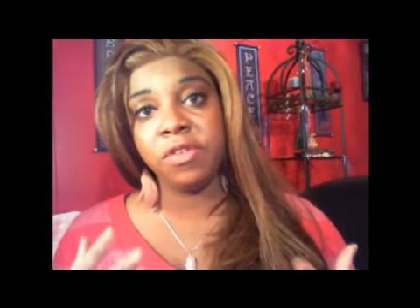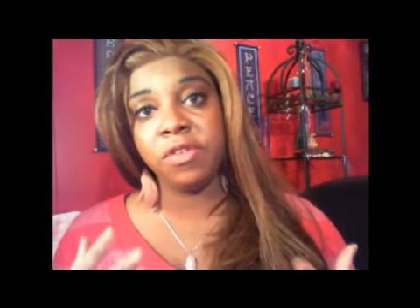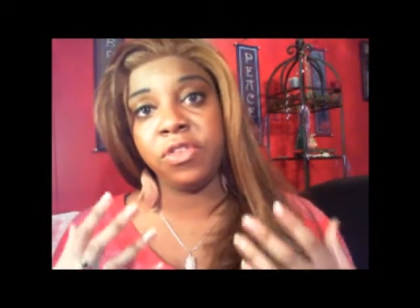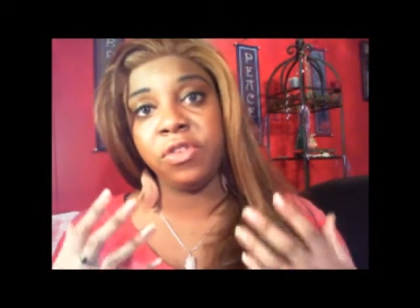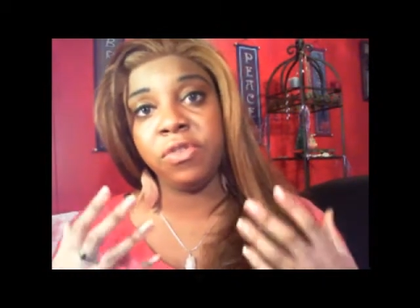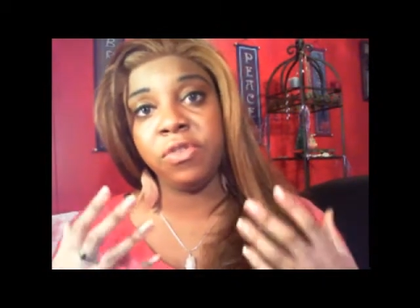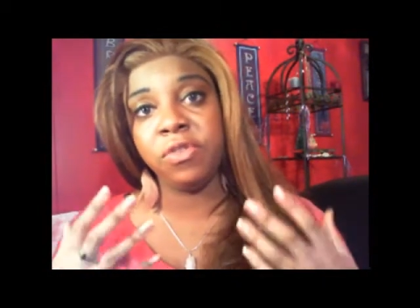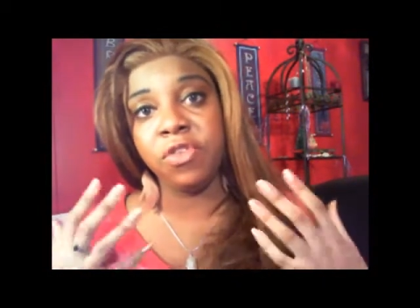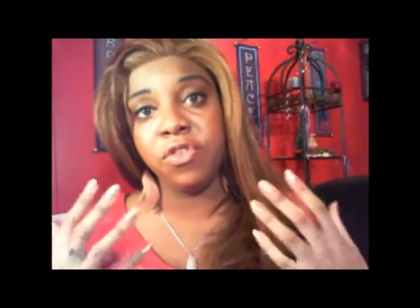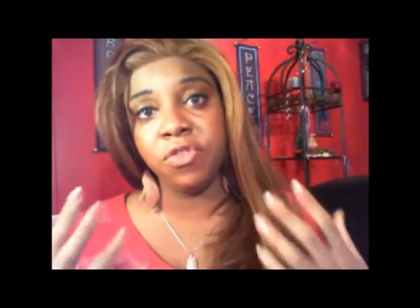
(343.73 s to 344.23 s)
to
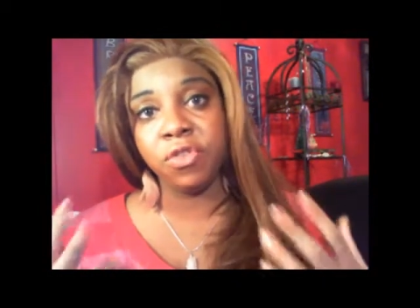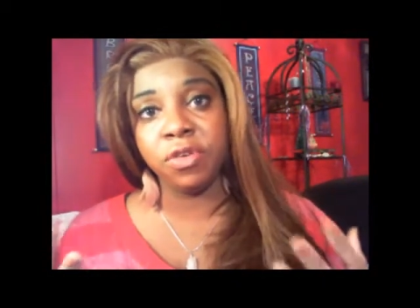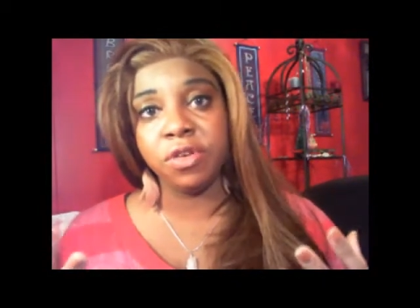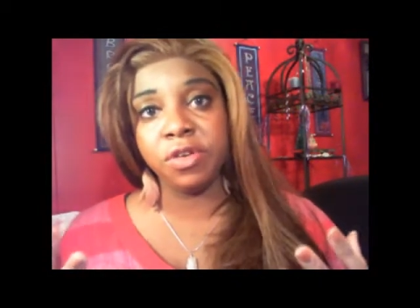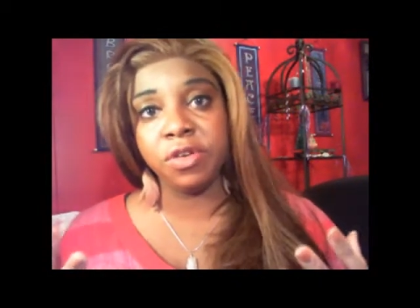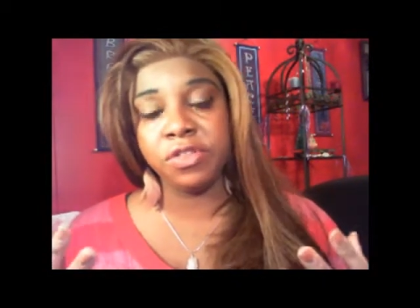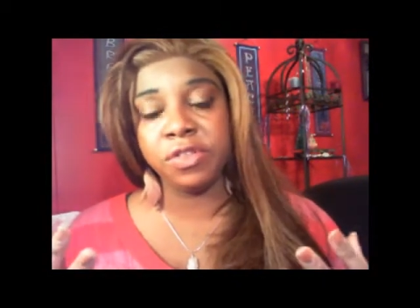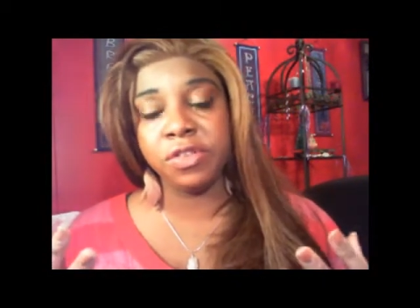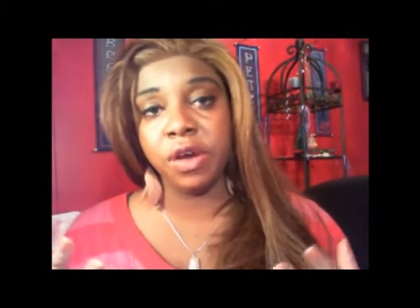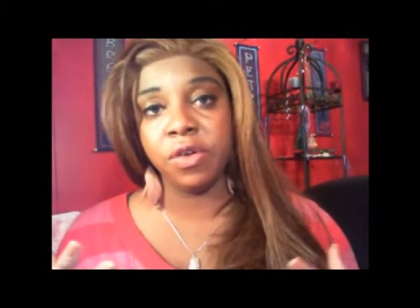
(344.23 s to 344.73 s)
still enjoy
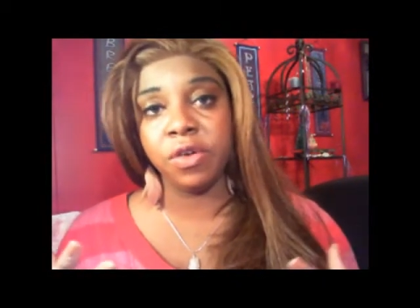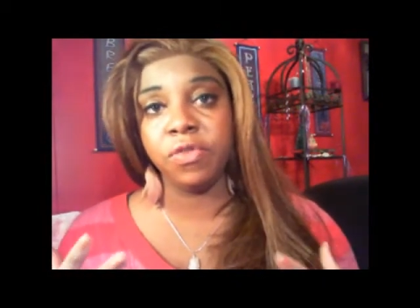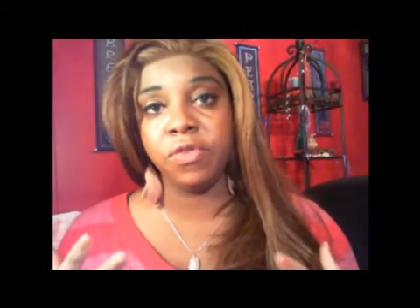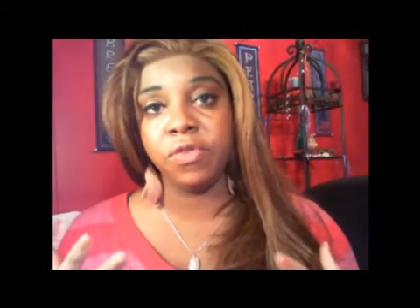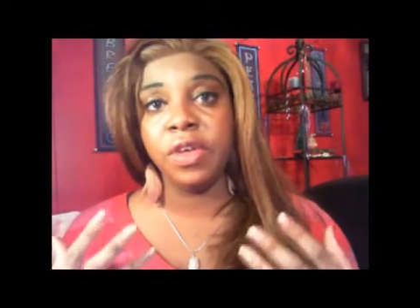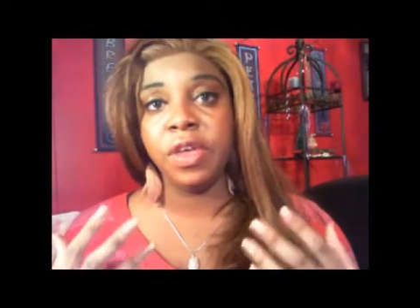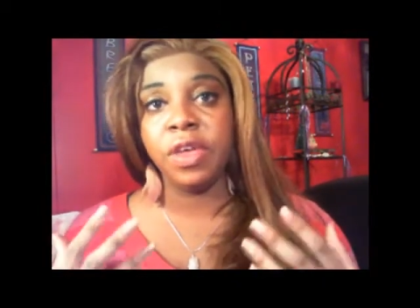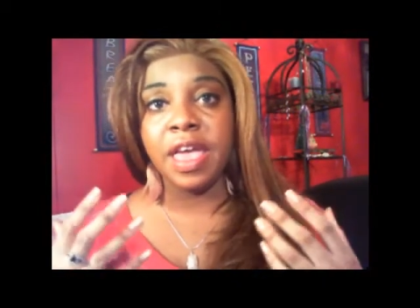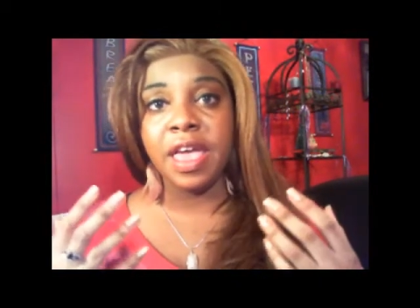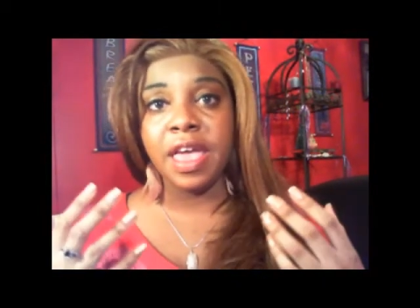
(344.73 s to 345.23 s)
yourself
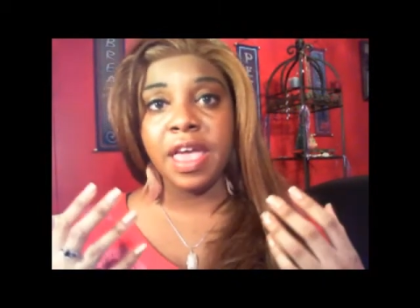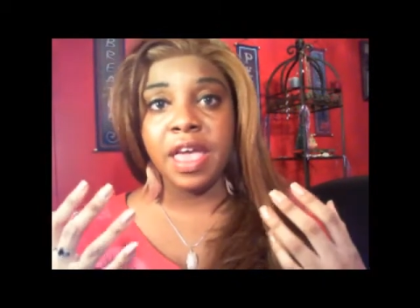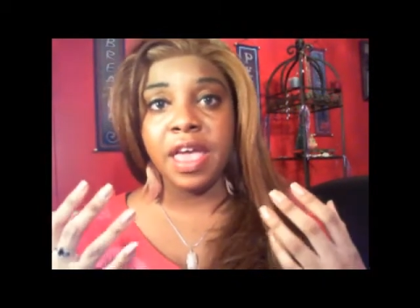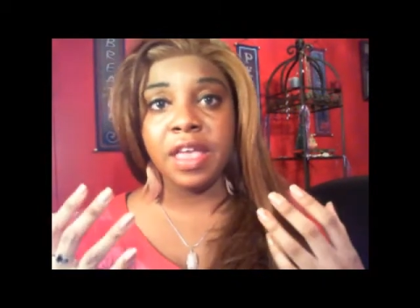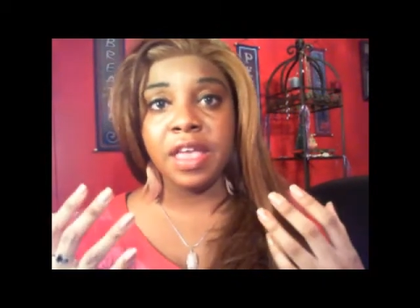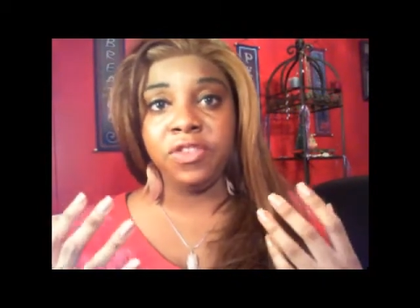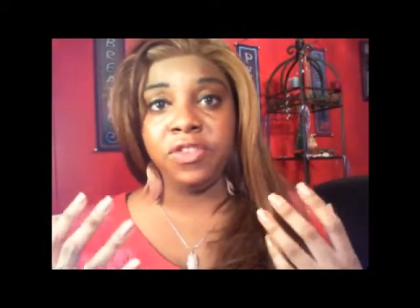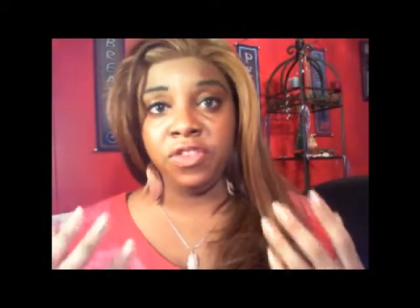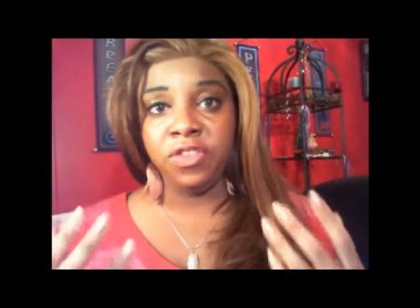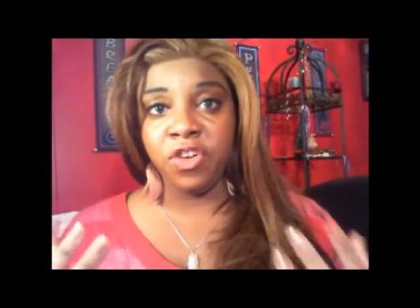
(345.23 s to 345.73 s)

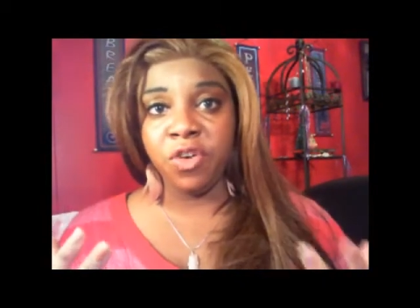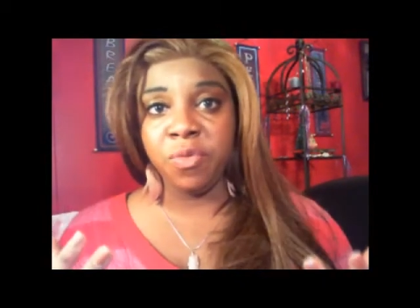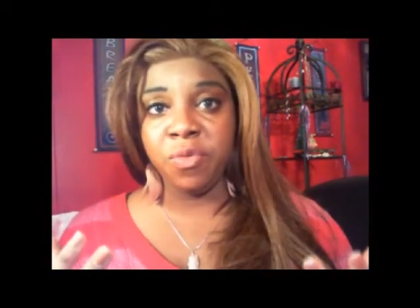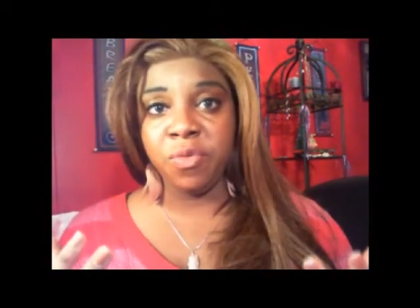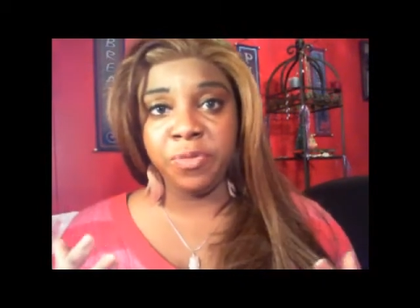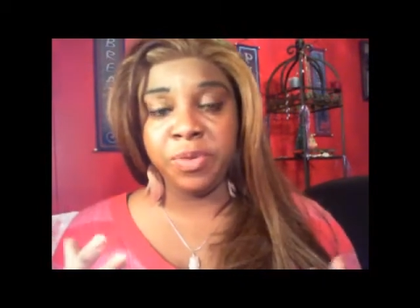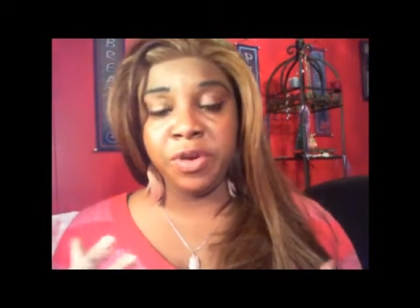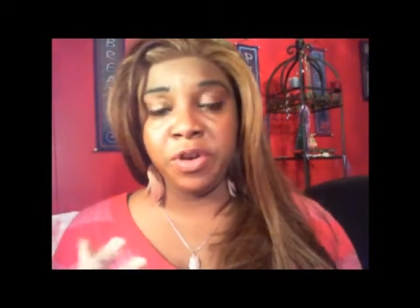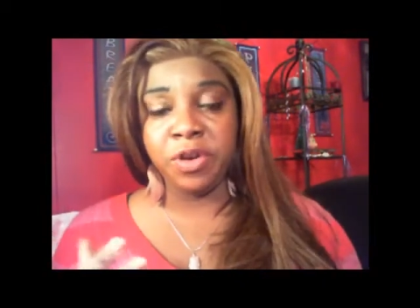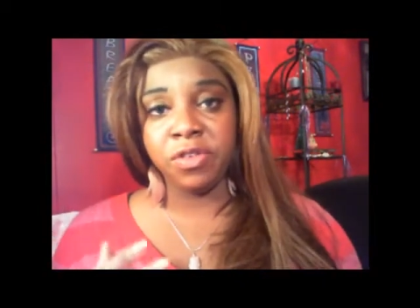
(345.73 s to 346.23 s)
and still be
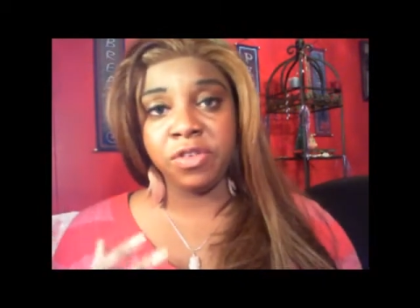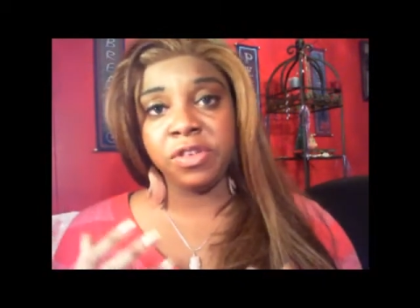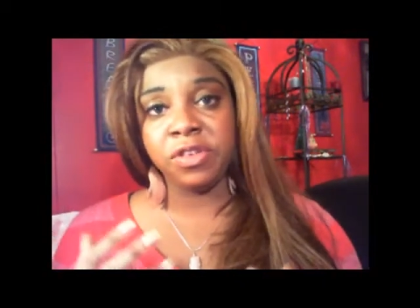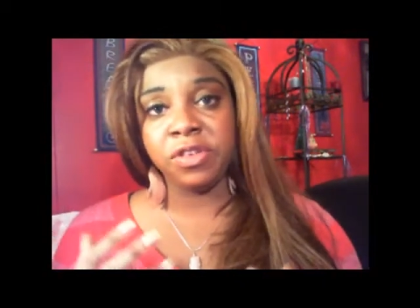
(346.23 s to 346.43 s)
spiritual.